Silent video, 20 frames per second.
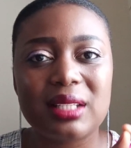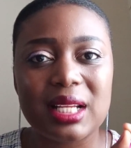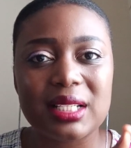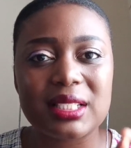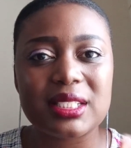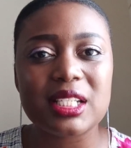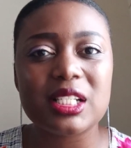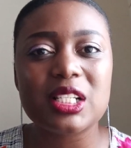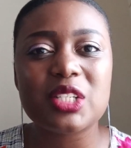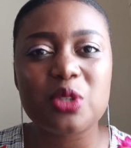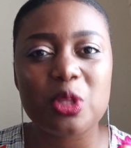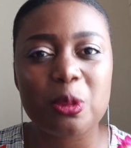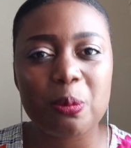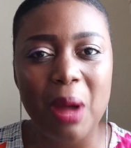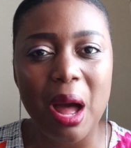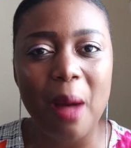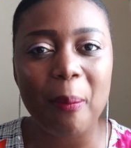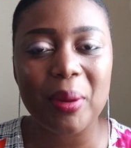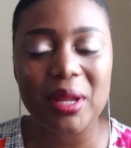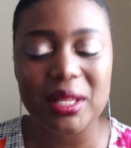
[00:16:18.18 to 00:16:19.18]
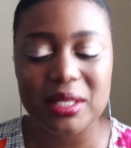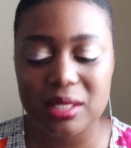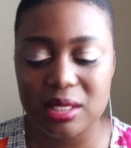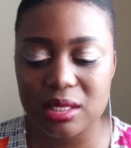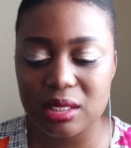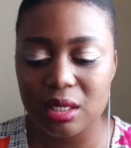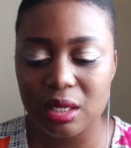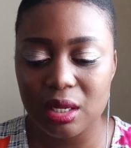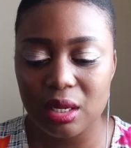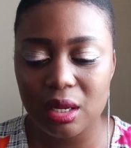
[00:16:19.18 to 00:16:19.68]
that deals with
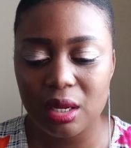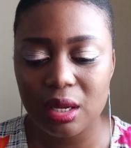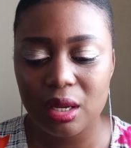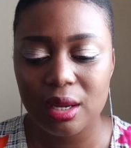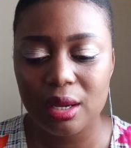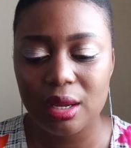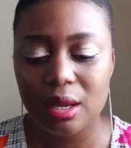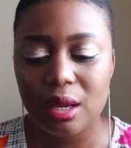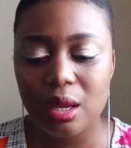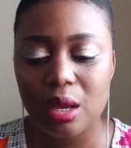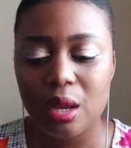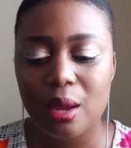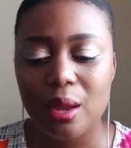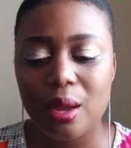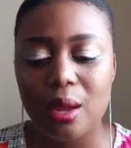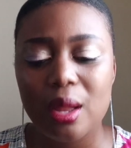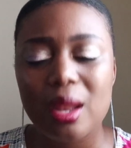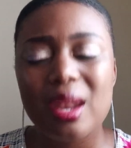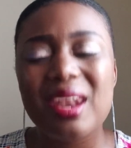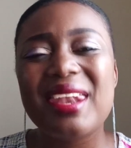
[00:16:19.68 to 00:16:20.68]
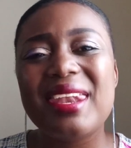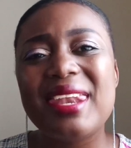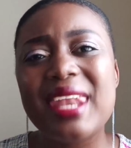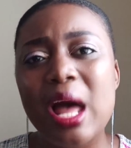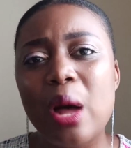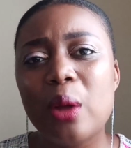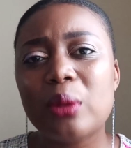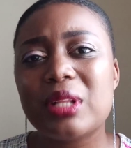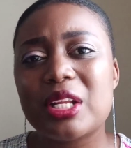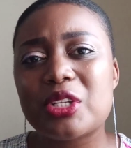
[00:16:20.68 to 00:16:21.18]
purpose.
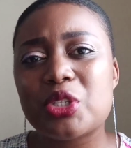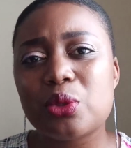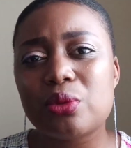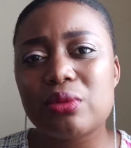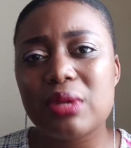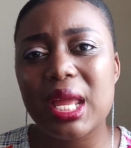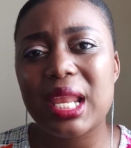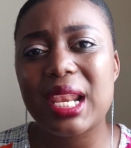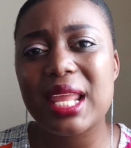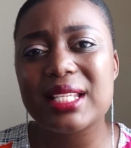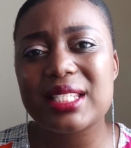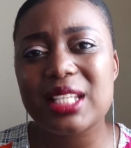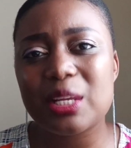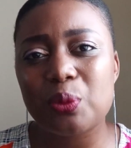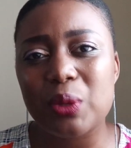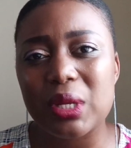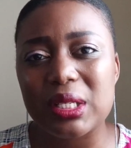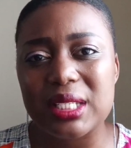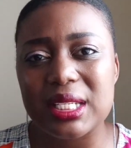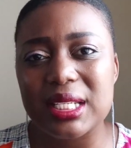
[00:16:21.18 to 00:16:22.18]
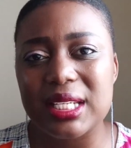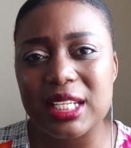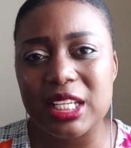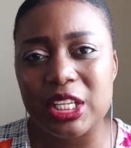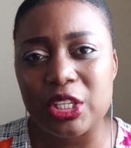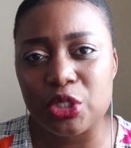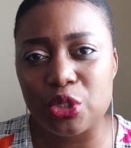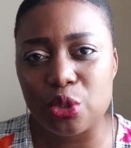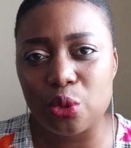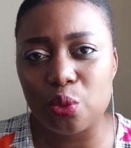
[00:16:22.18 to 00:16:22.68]
Now that you realize that we're
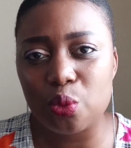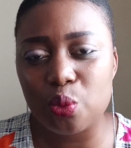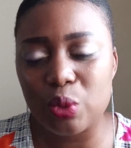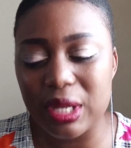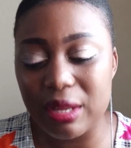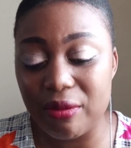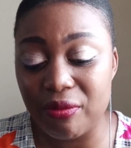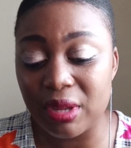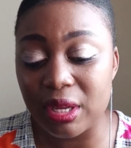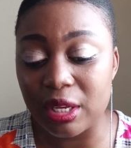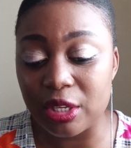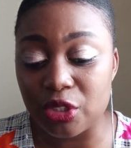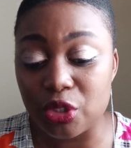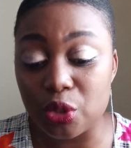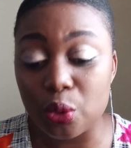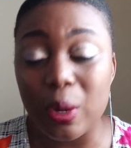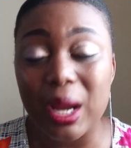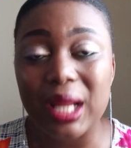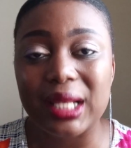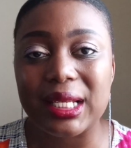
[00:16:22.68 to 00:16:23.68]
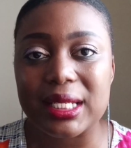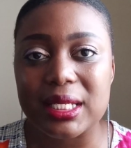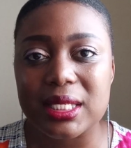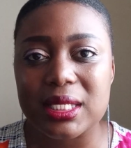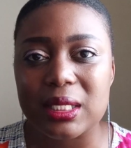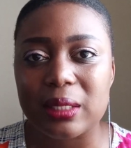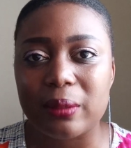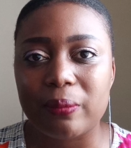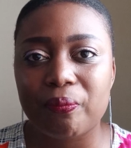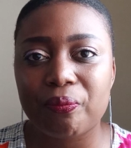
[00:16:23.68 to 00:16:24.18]
living in
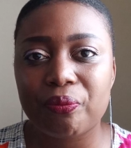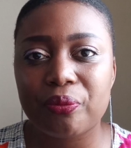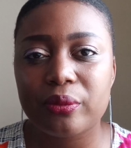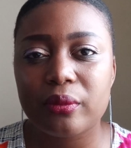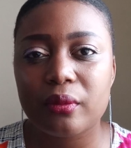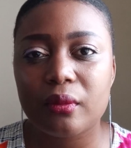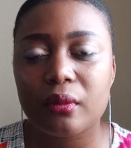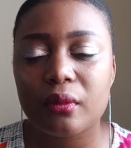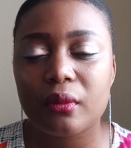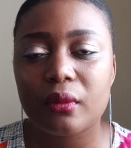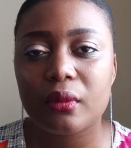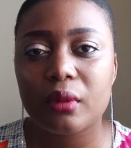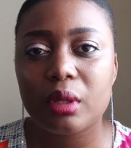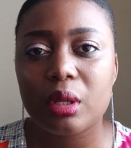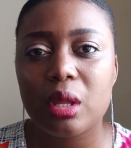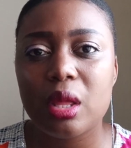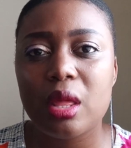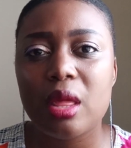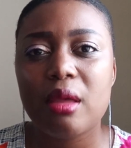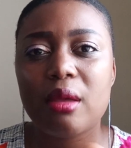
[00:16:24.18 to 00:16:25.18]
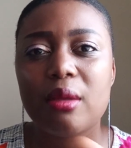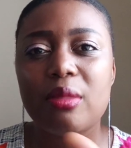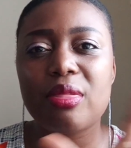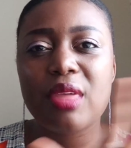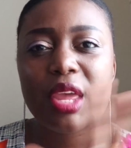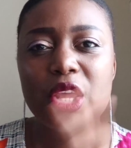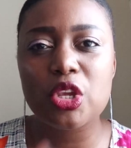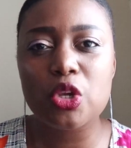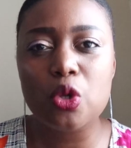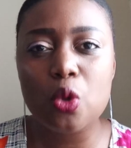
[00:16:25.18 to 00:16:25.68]
duality,
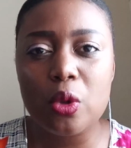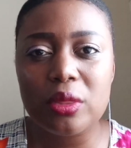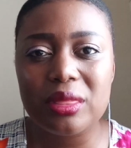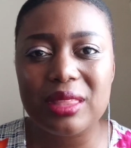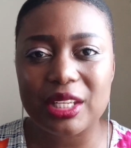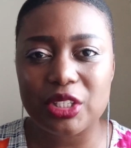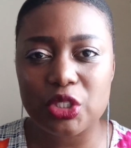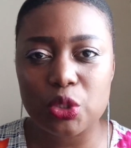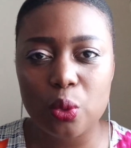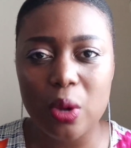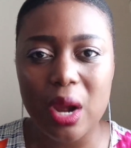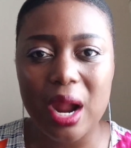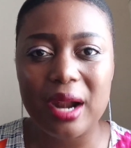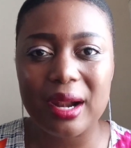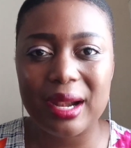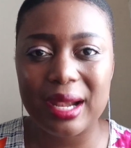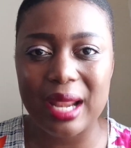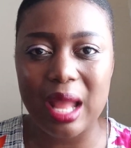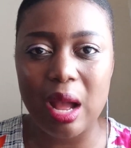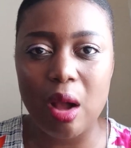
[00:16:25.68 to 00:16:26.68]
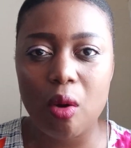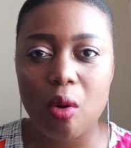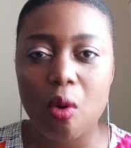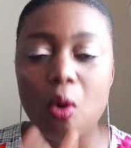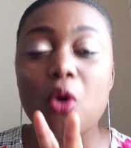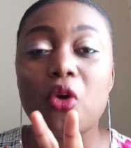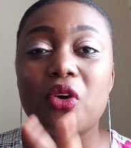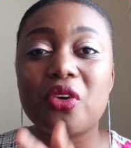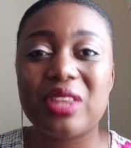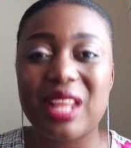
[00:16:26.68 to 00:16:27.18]
the you that you are now
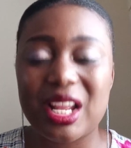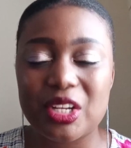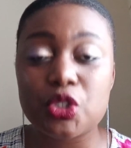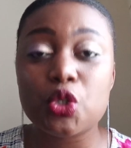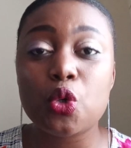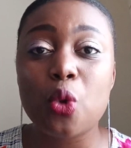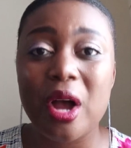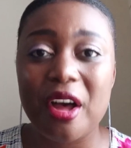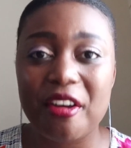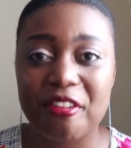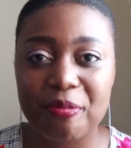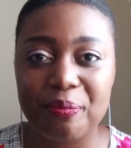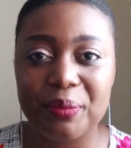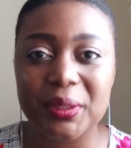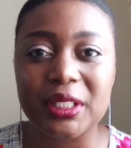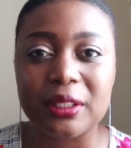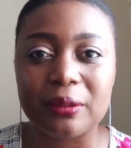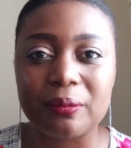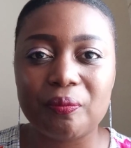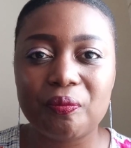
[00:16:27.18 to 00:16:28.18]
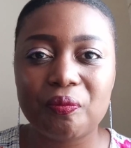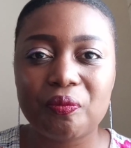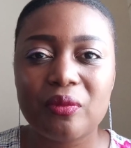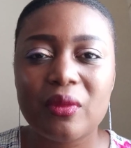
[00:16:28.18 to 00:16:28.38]
or that you have been,